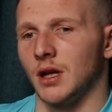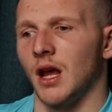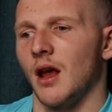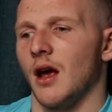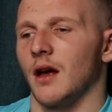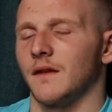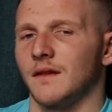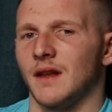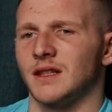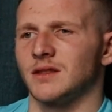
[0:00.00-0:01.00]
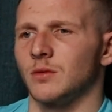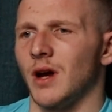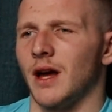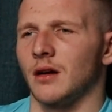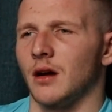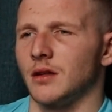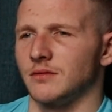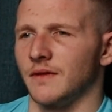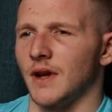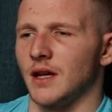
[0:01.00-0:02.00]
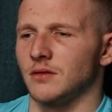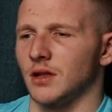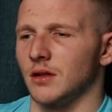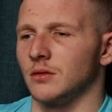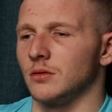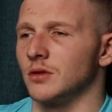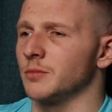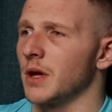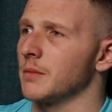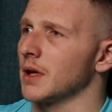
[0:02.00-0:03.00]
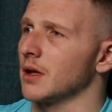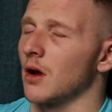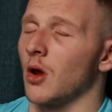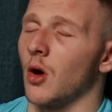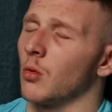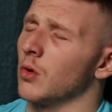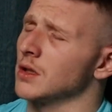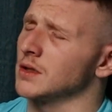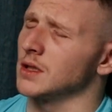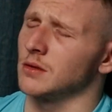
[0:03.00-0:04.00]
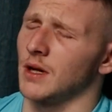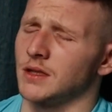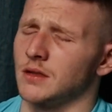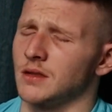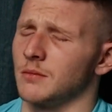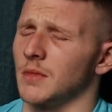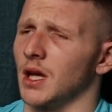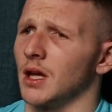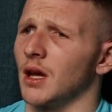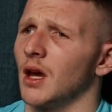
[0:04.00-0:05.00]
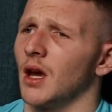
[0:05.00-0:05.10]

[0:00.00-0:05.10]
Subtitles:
And I think that's the way I kind of reflect on it all. There's people in a lot worse situations than me.